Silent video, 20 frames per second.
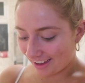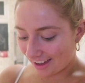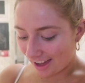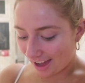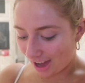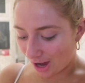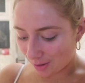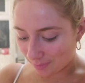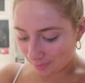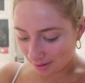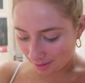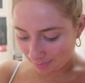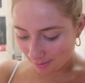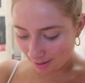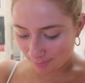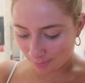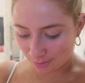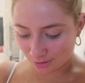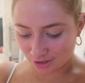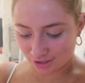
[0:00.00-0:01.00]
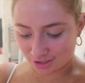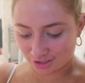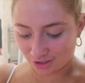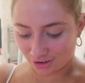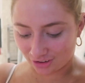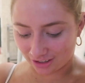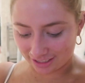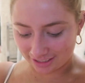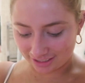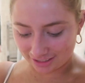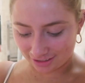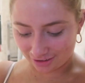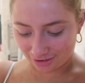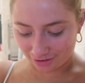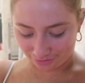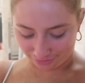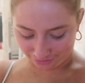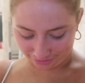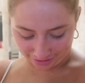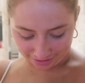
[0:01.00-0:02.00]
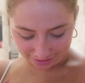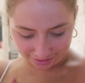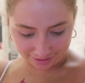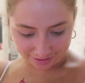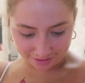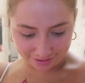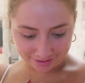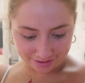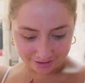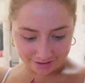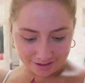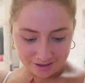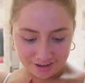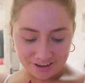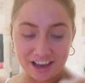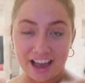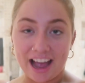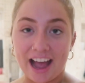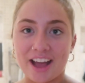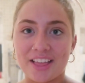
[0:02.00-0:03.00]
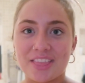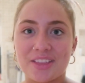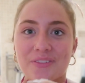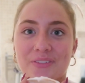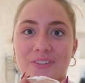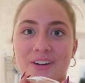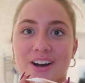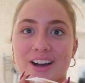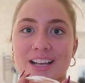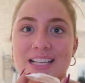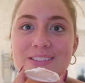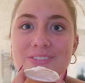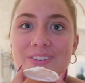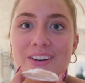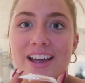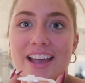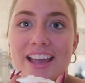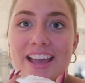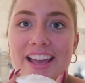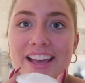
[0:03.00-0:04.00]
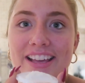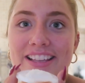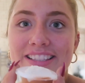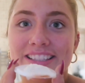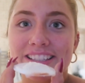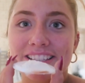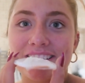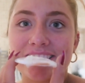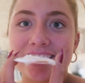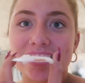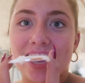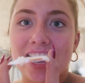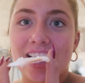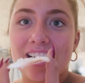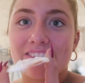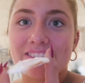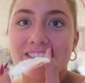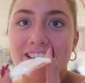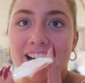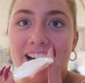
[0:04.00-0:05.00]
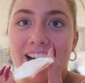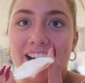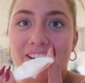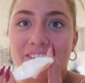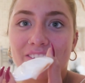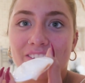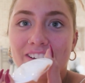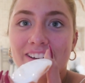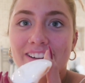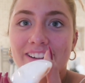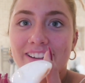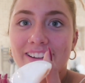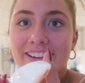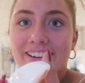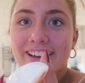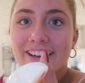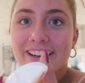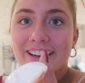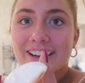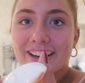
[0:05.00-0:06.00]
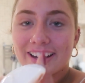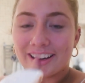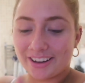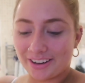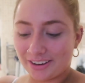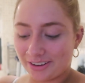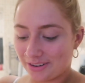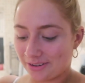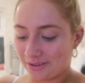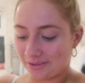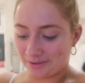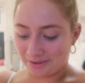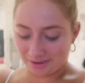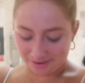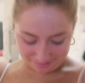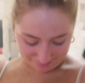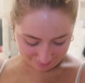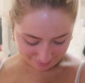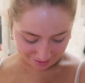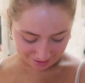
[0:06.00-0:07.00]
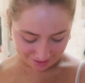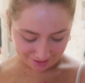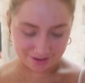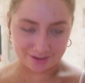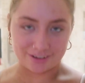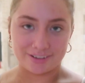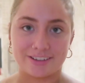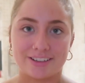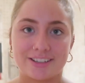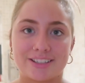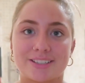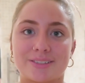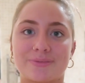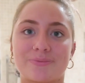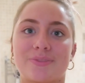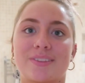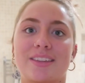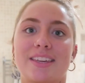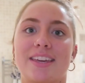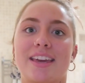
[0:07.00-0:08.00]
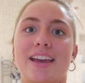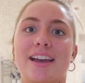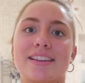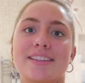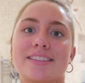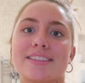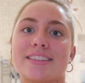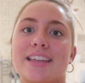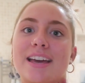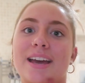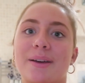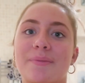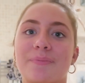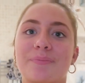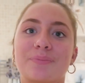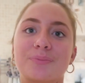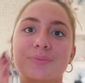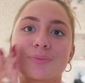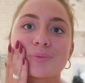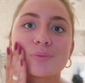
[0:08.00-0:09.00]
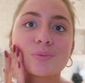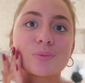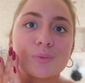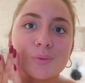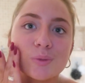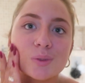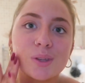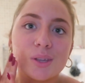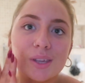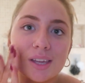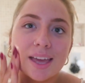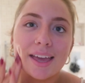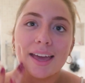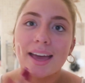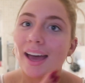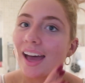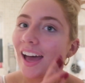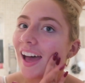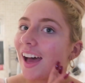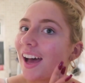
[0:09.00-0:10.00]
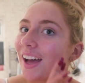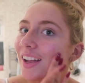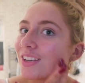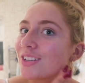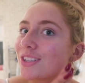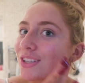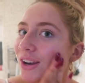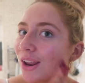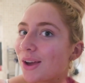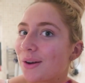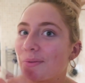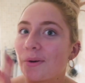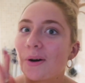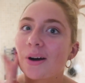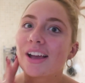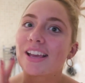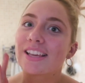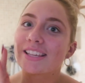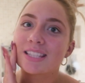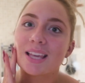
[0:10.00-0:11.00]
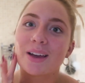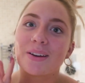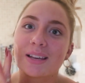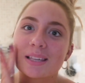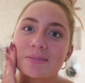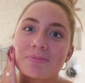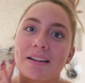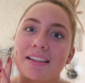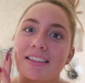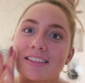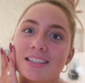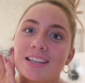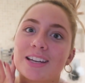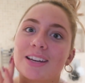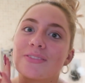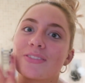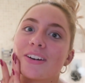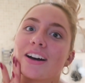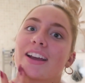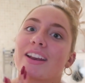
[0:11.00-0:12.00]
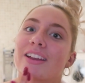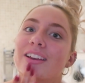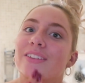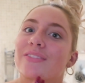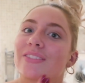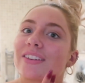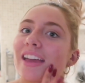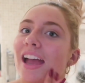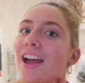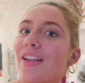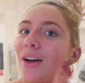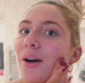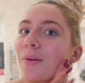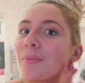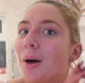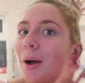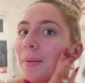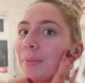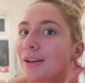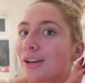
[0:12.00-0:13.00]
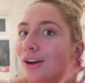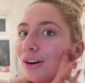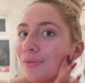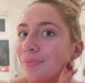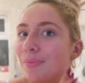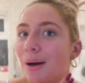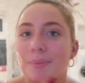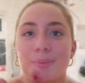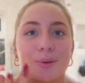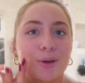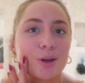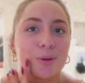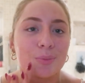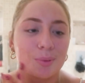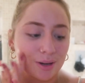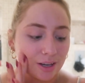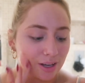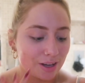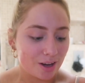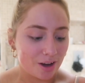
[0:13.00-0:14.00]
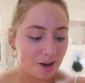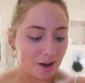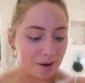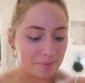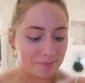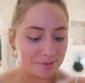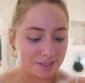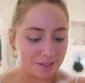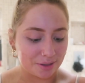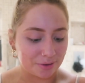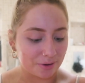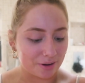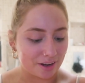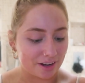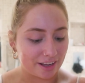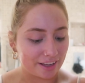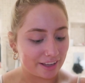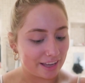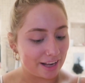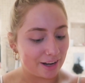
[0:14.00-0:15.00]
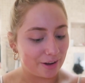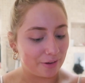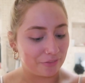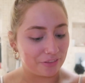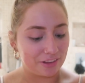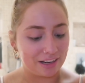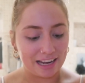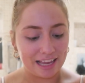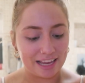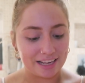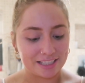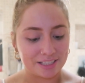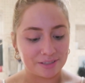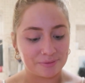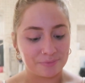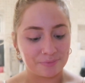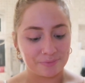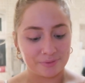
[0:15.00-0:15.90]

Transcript: how many people just died laughing? And the worst part is, because I have tan on, oh my God, yes them. And you know what, it's so expensive, I don't even care that I'm wiping it off my boot. I'm still gonna get it off the lid,